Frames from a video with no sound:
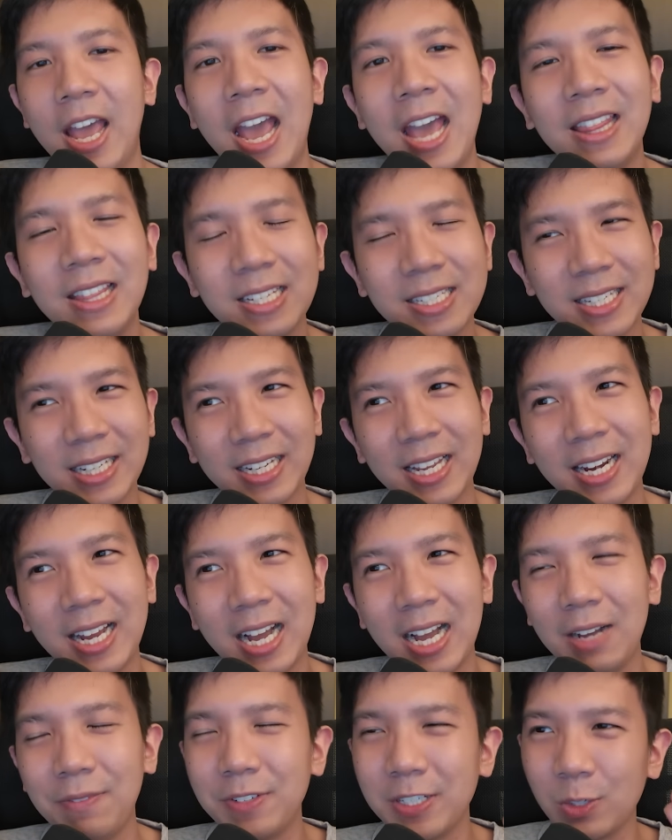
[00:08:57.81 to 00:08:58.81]
And the second
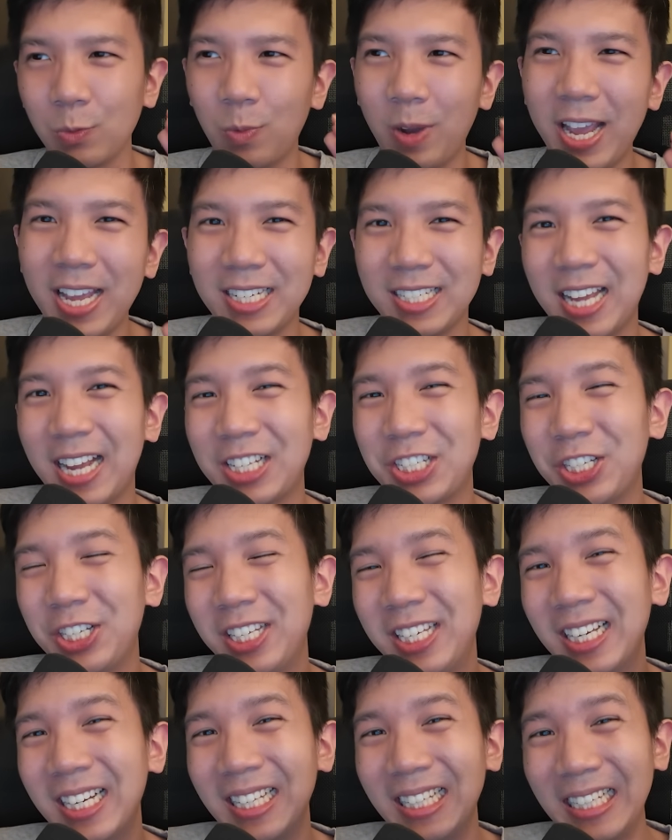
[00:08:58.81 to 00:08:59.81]
half is where it's
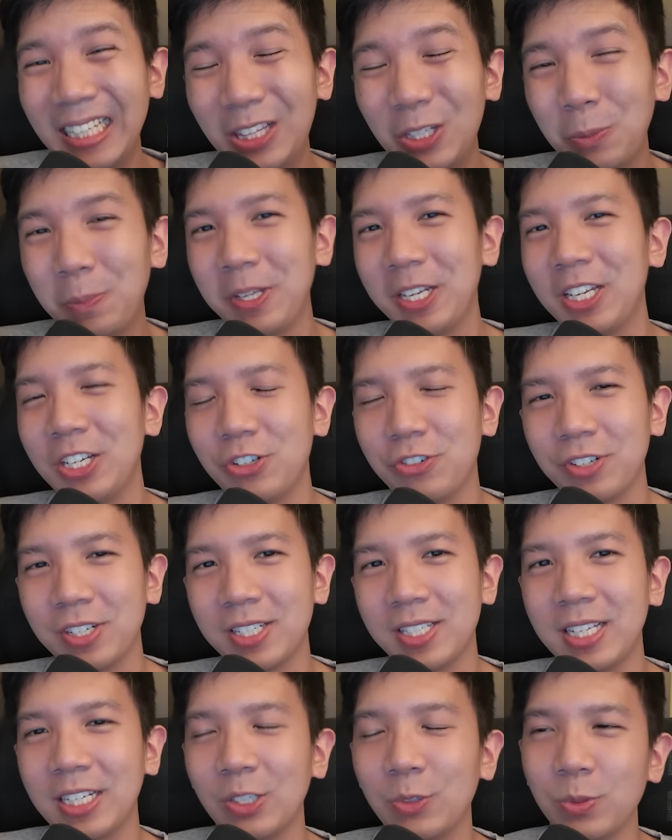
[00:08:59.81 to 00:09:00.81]
actually a little bit
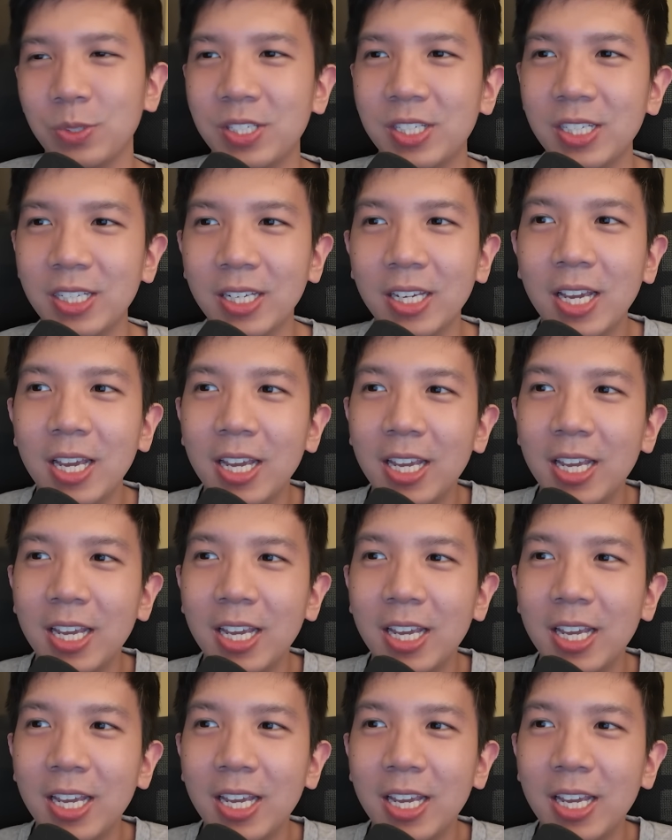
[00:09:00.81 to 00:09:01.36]
interesting to see.